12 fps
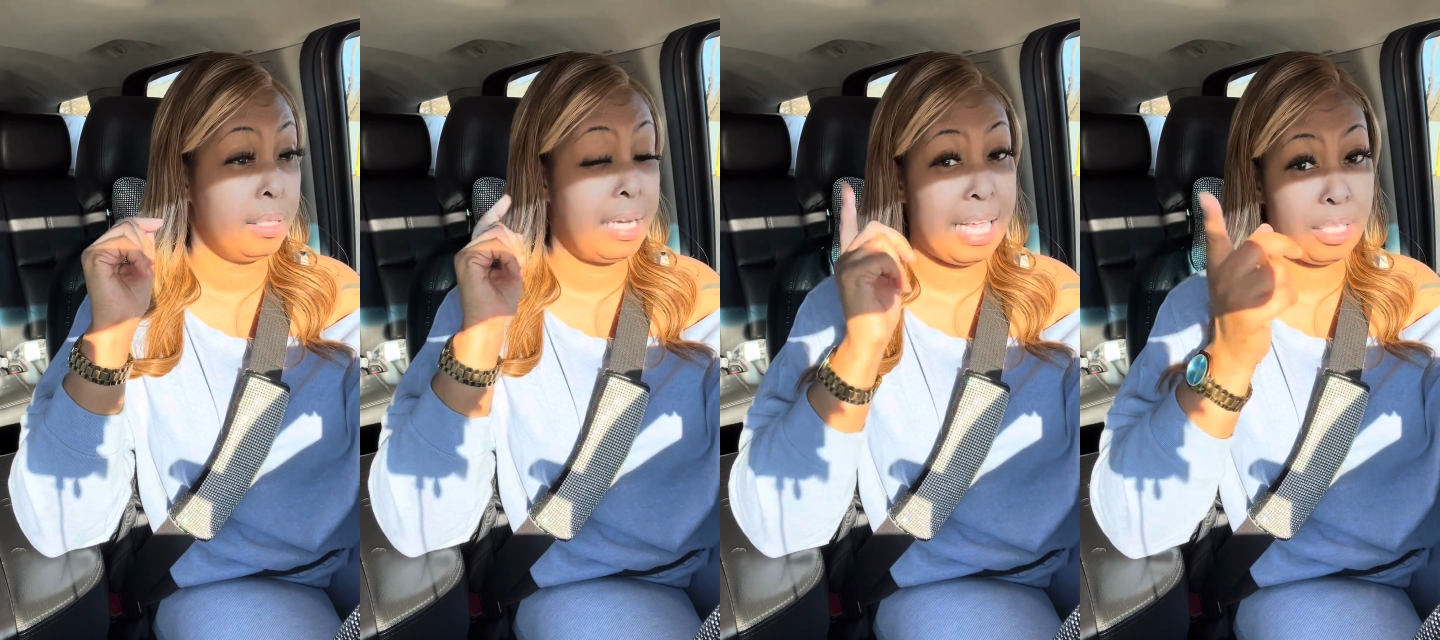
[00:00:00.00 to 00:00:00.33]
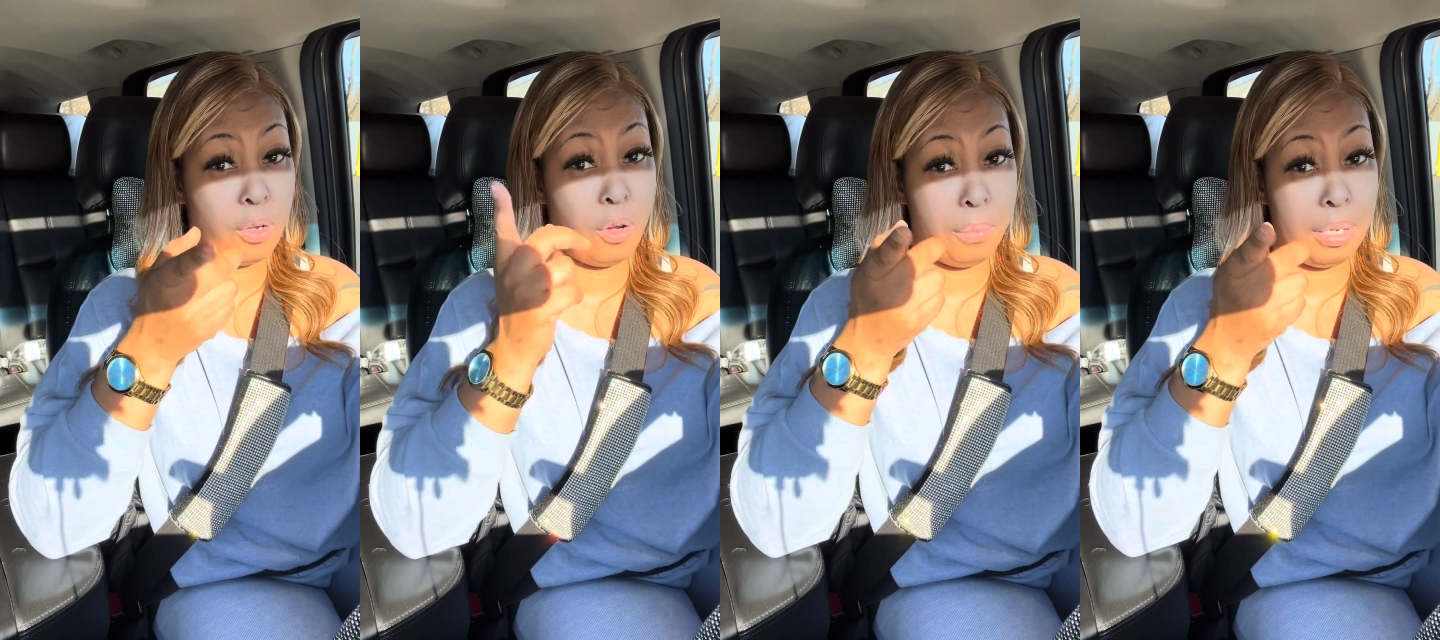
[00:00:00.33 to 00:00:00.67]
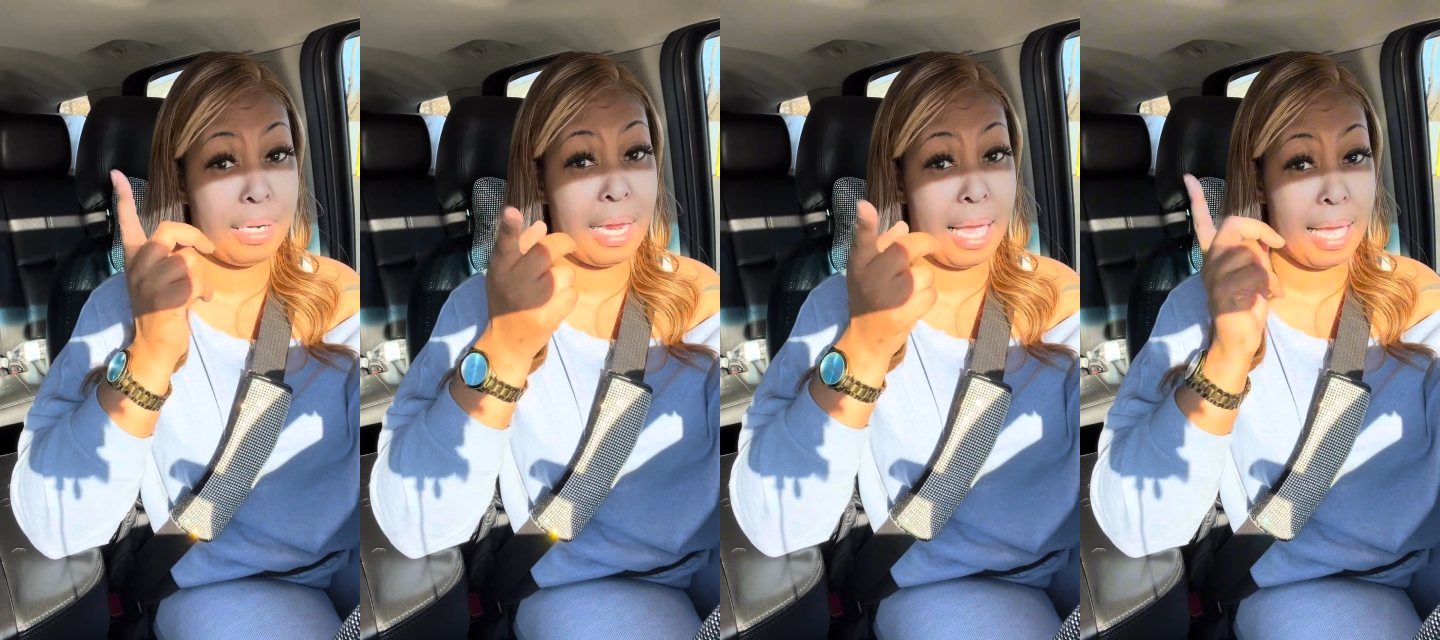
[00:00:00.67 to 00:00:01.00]
That's going to be
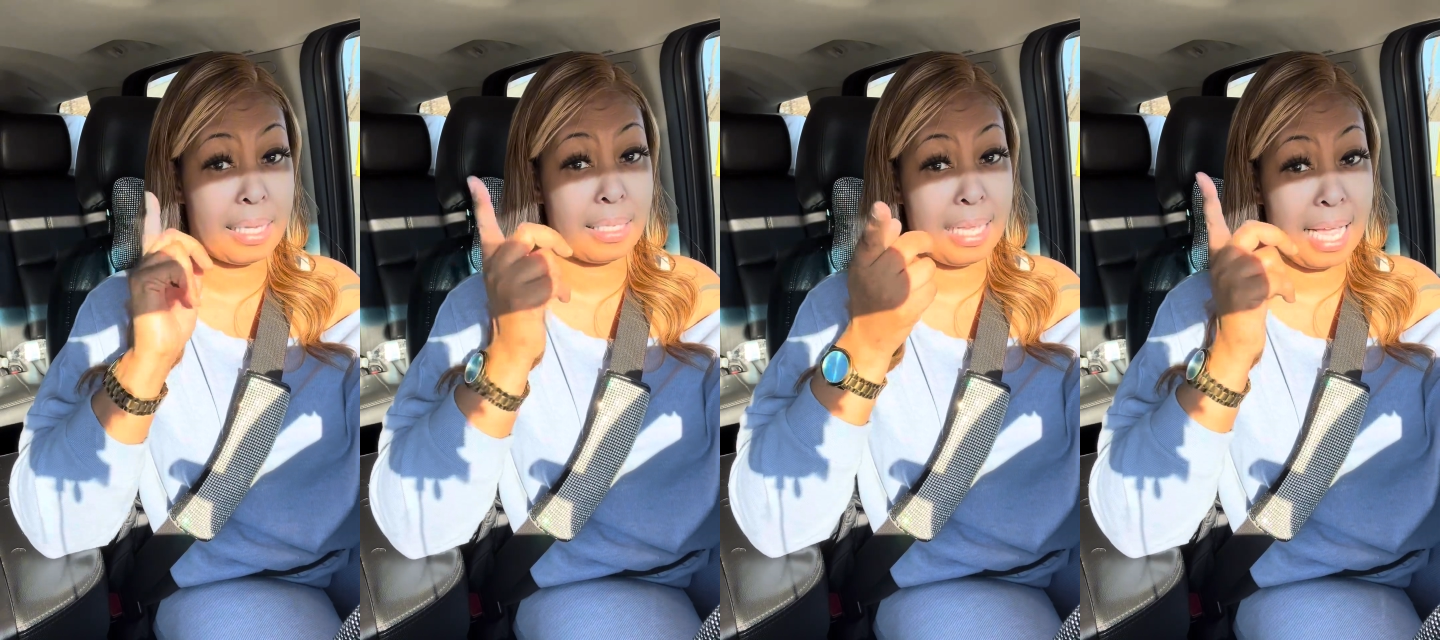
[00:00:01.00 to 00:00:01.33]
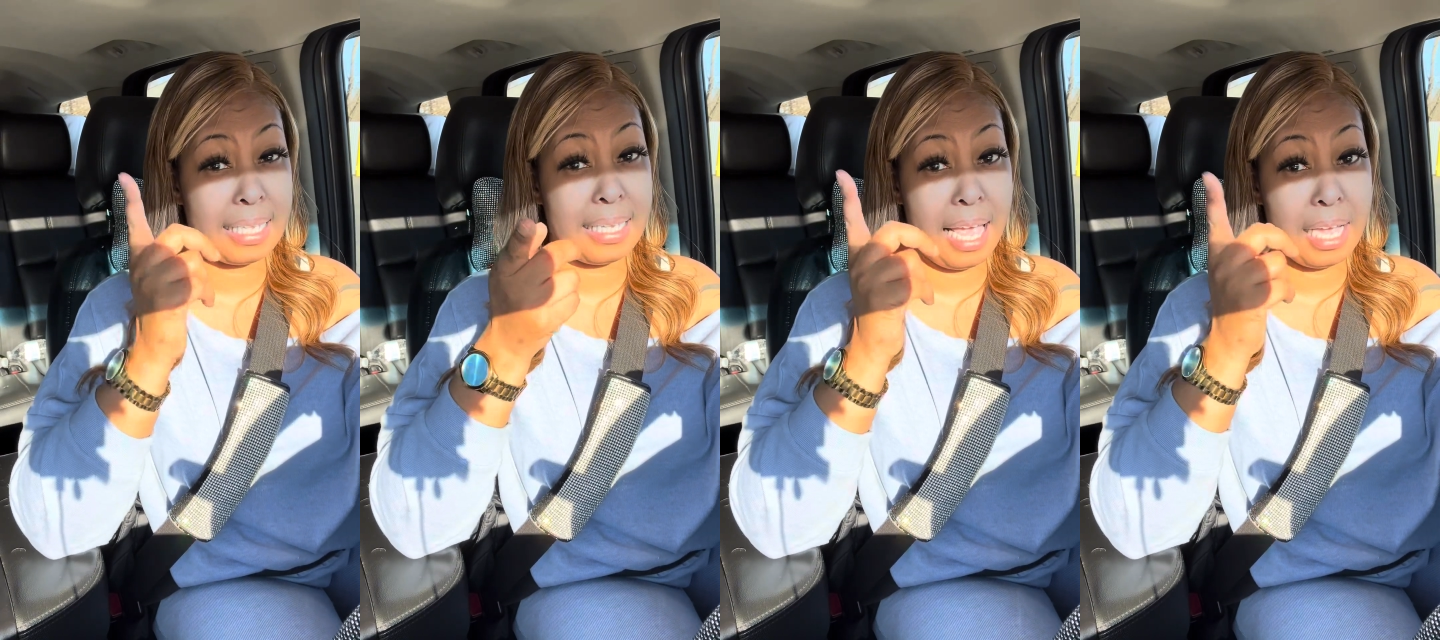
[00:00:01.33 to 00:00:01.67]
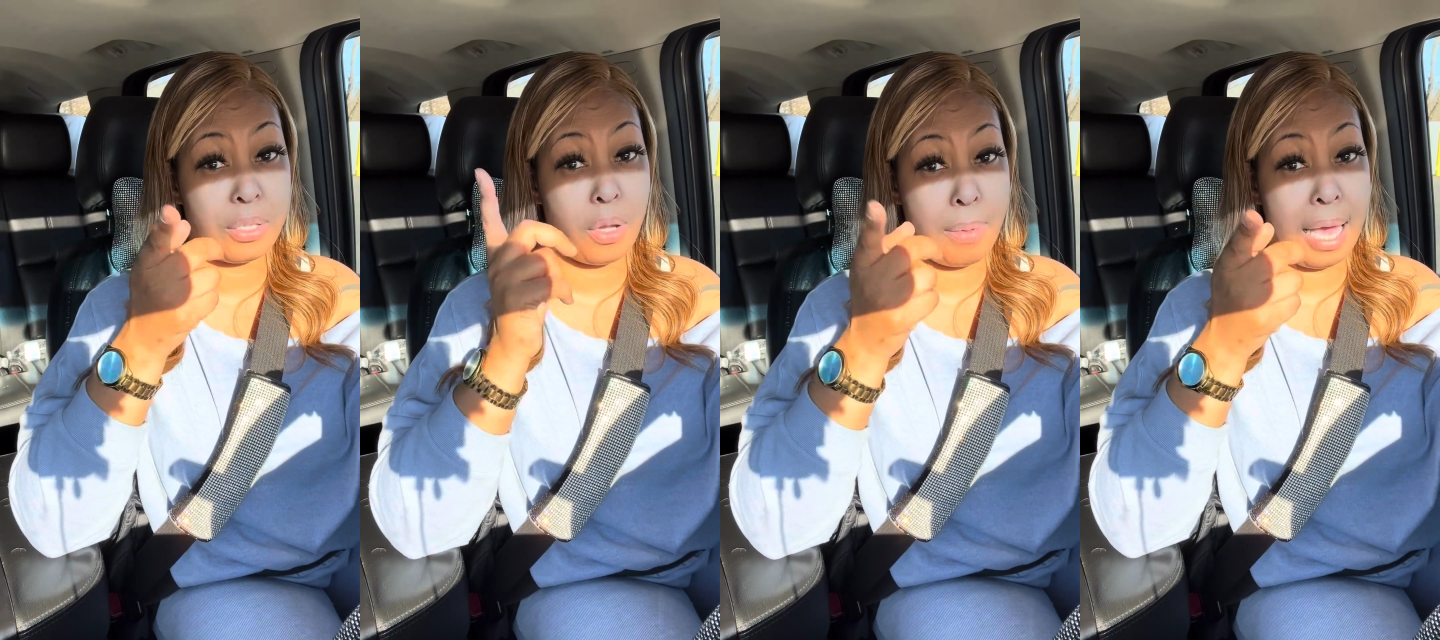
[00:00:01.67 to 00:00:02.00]
next. That's
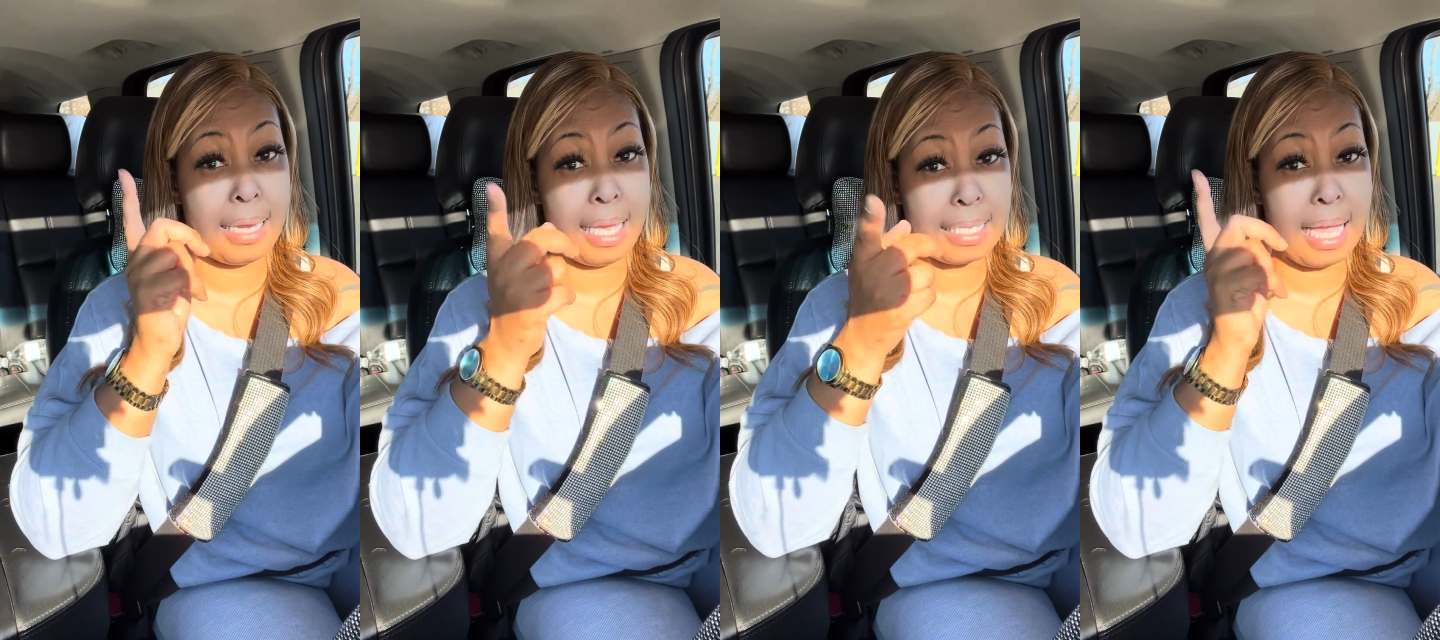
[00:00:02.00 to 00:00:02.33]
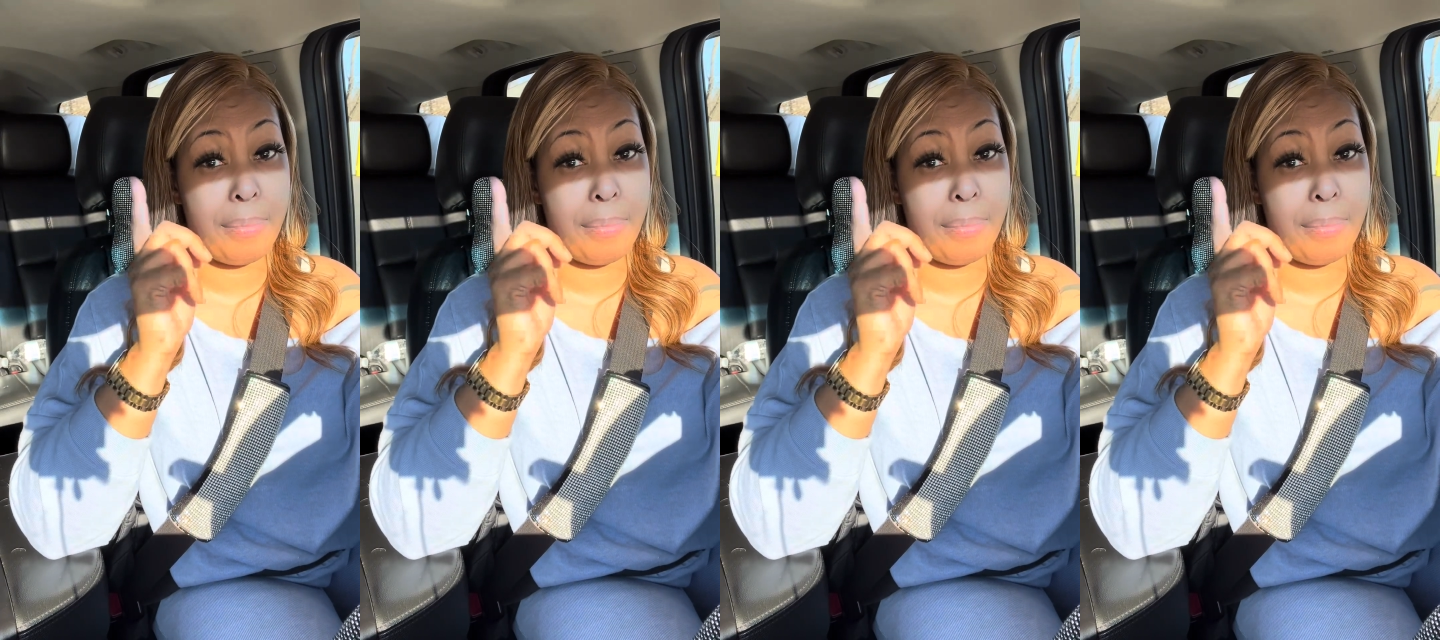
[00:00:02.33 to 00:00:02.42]
next on my list.